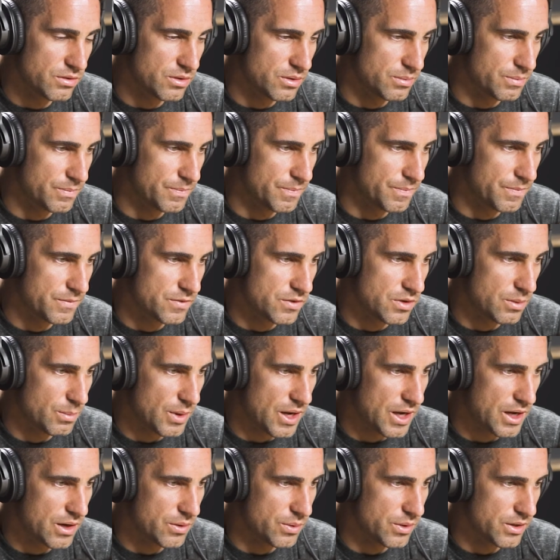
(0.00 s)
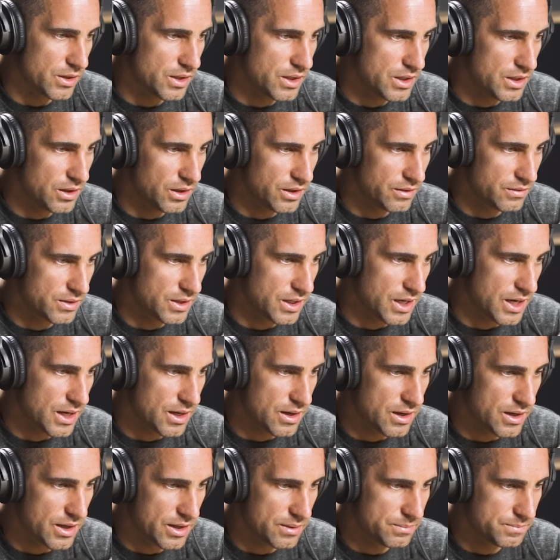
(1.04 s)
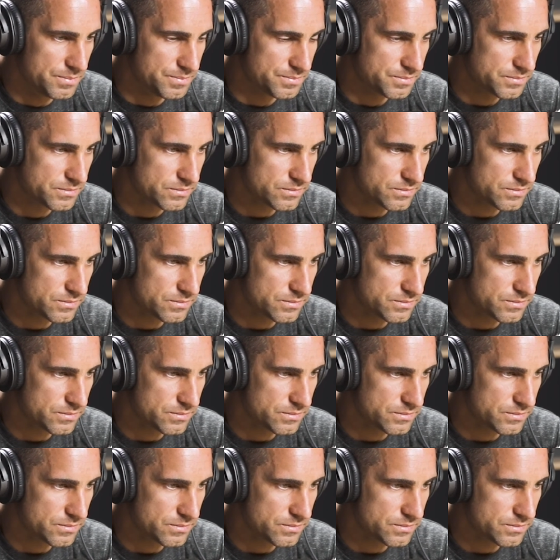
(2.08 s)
from Iowa. He lived in Anaheim.